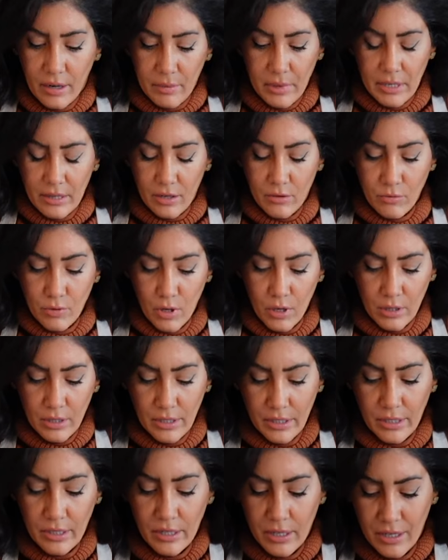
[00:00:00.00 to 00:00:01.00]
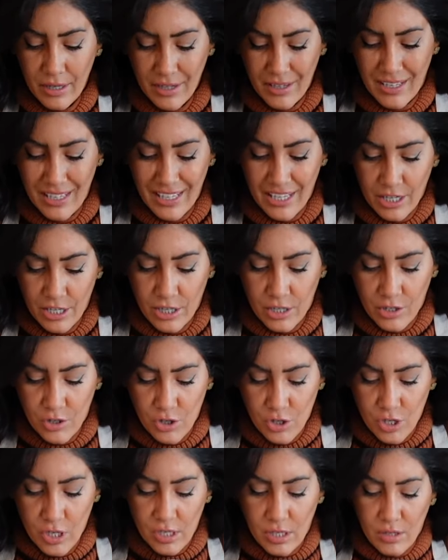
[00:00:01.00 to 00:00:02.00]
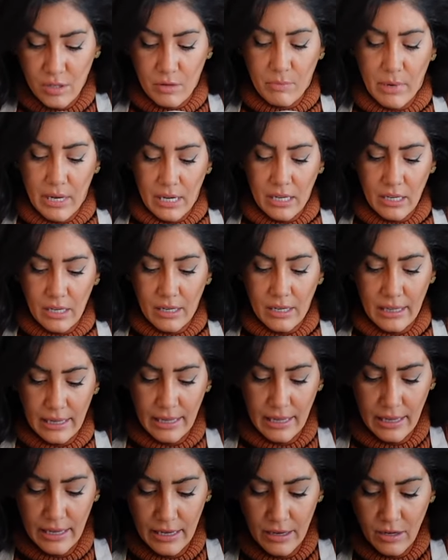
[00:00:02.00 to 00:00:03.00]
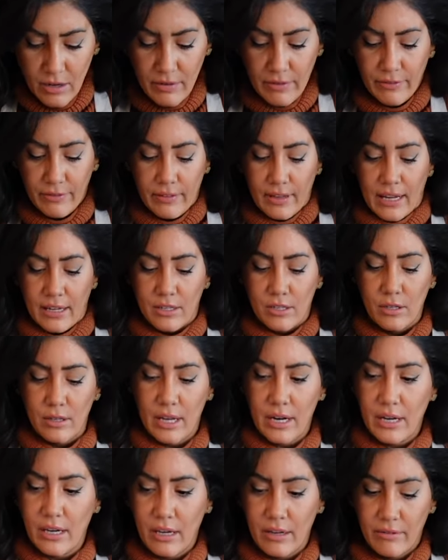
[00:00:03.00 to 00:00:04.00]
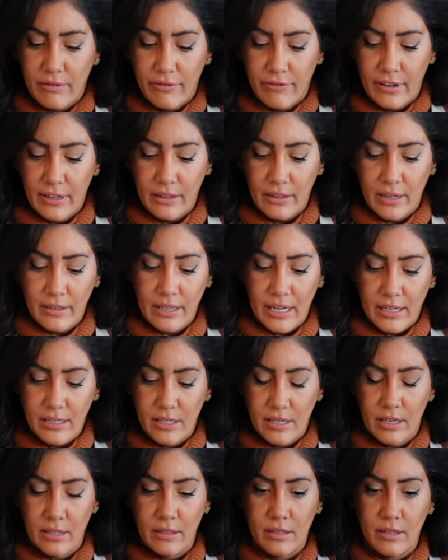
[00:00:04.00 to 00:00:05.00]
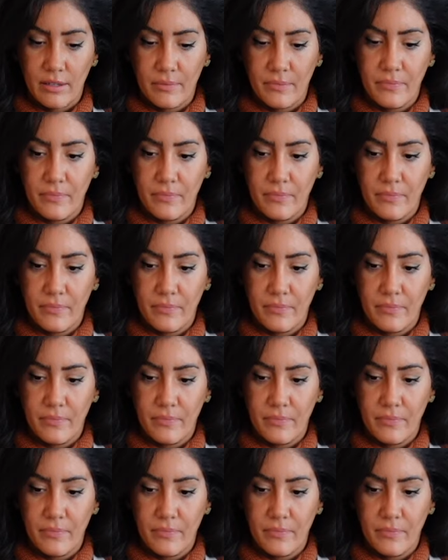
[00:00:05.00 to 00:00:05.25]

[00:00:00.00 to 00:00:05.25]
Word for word: i mean the roller just to make it a little flat so that it can fit like that's it